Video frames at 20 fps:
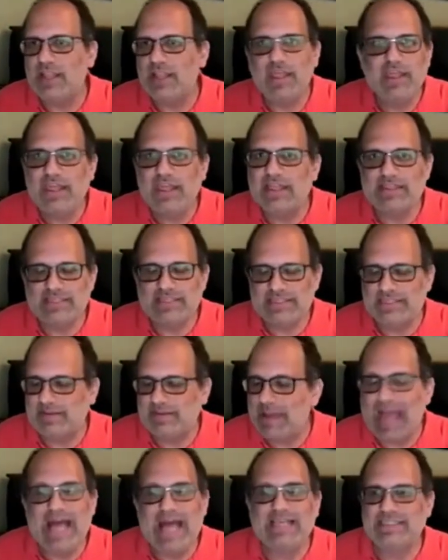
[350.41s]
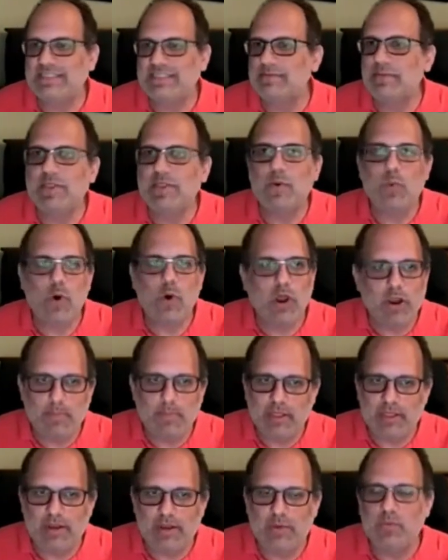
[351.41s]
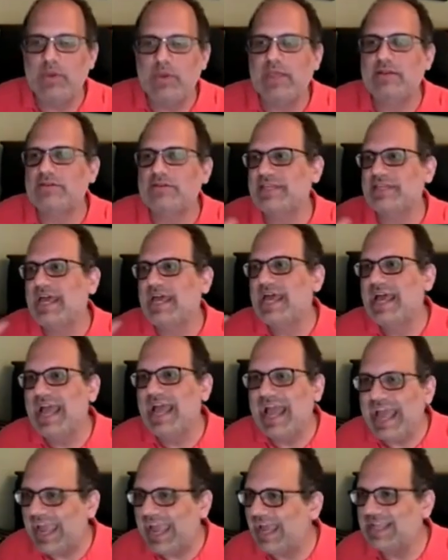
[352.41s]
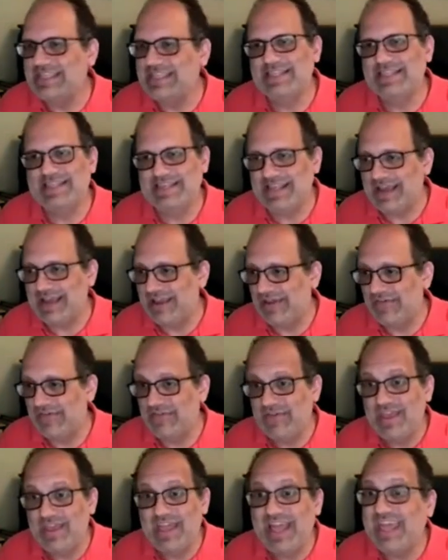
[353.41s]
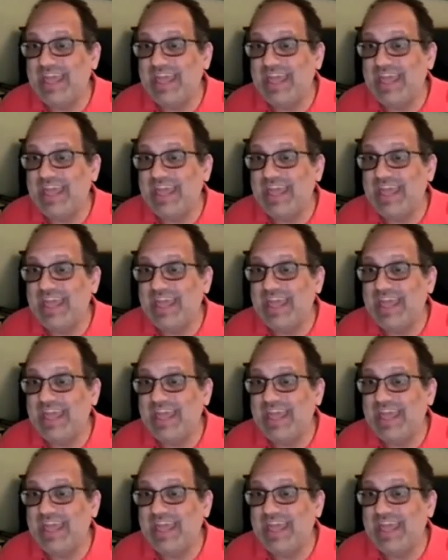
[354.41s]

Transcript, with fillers: And I think the system has to be the watermelon on wheels and the knife.